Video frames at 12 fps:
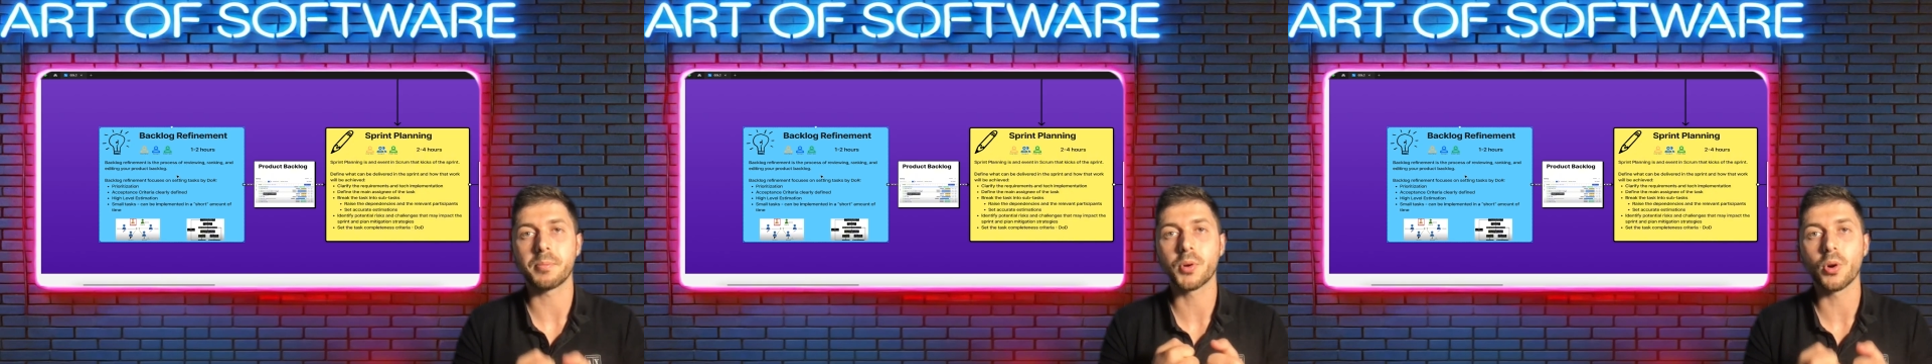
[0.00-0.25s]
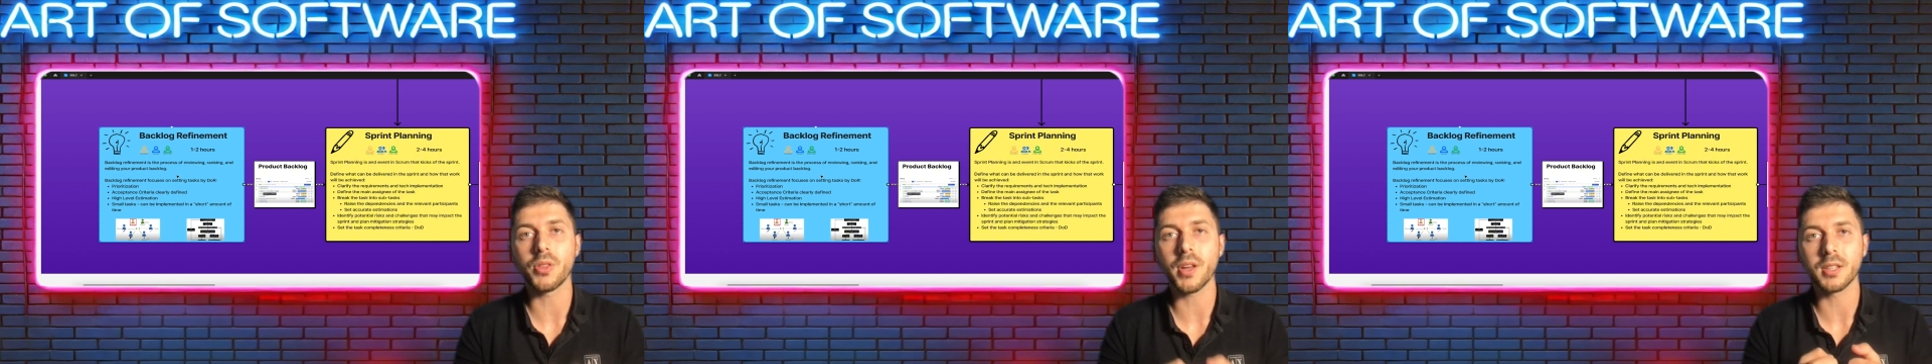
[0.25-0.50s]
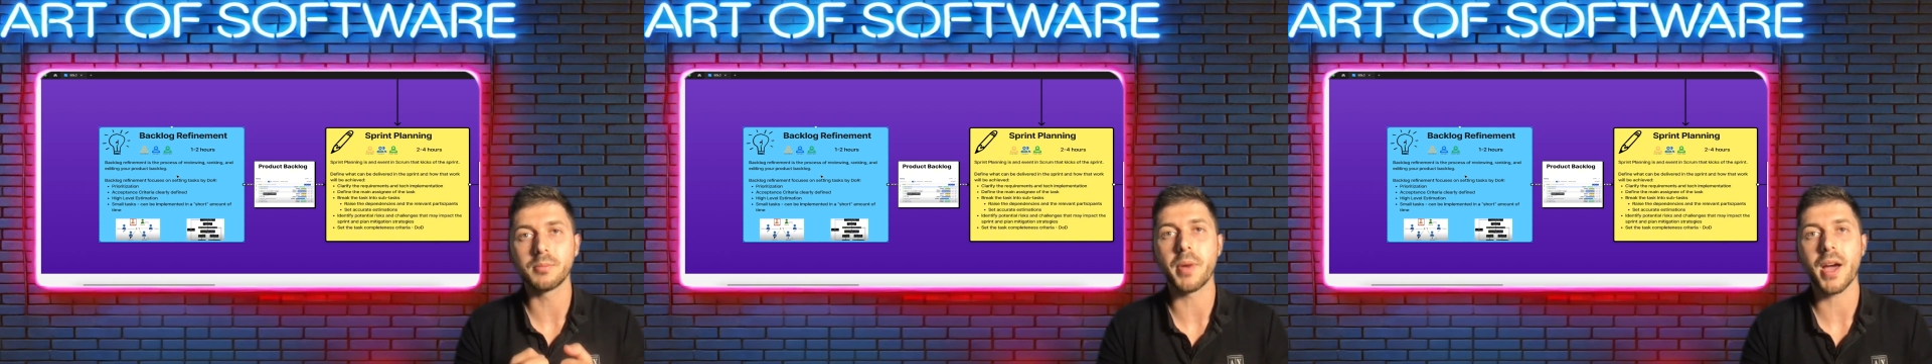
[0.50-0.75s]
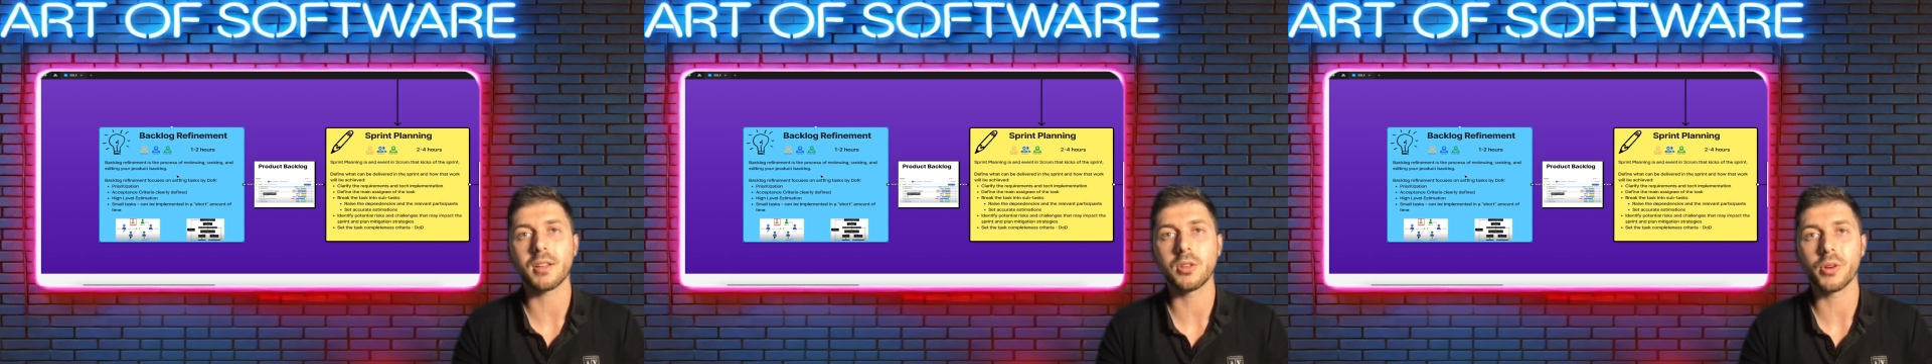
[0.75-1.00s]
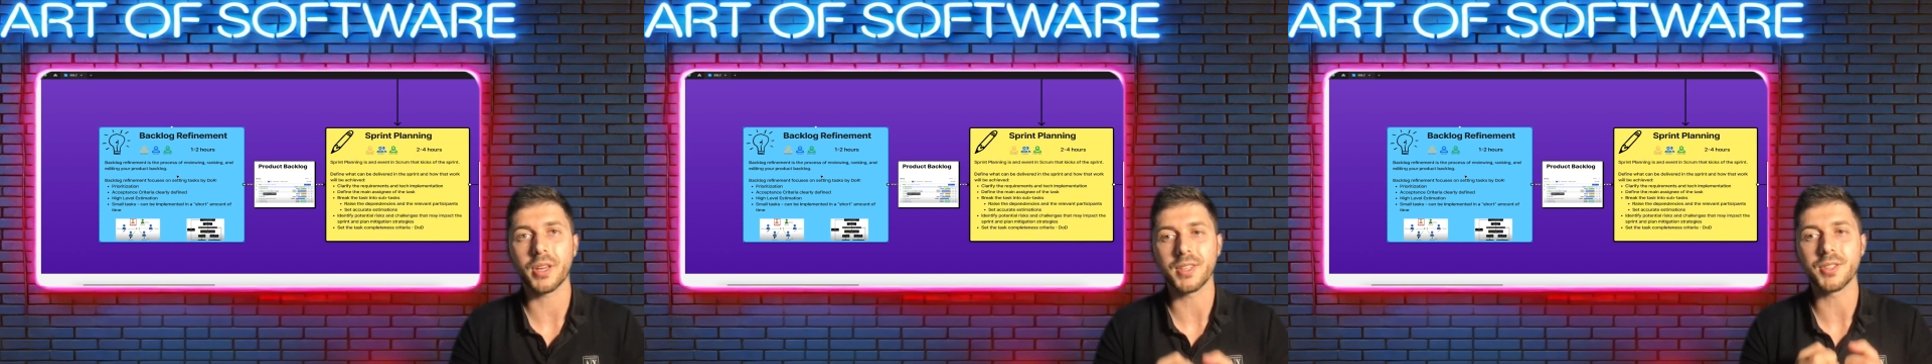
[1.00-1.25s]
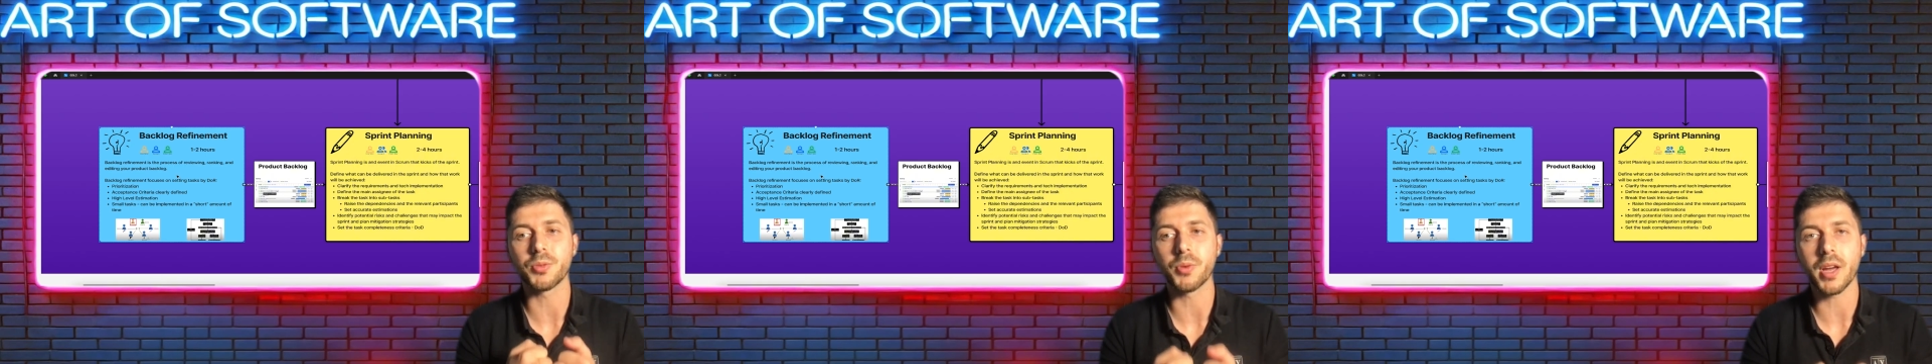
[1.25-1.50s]
product backlog
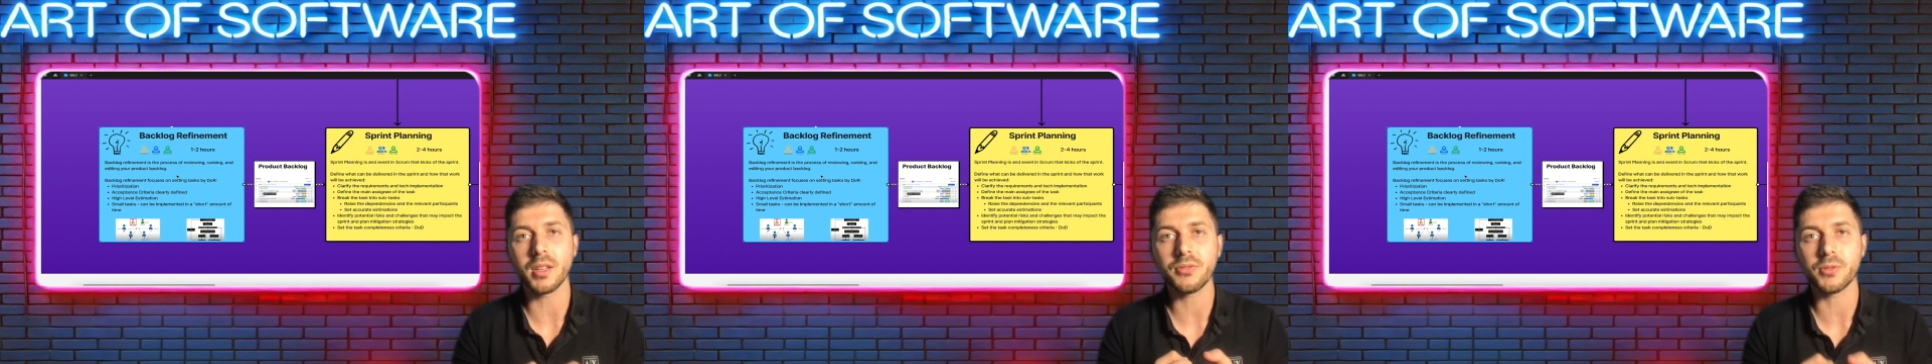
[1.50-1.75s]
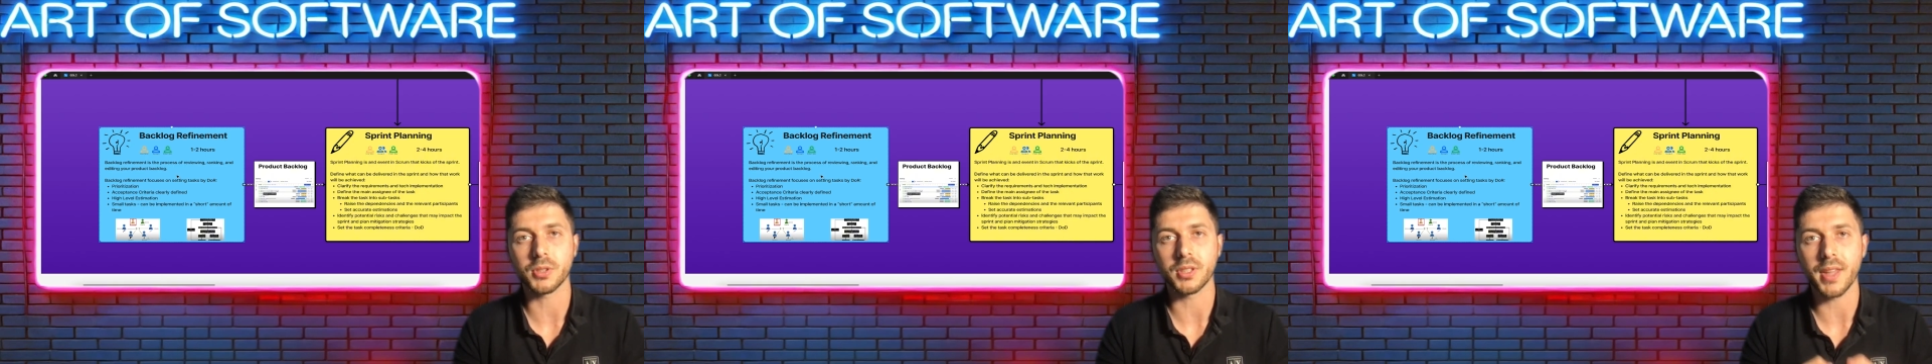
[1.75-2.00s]
is ready for the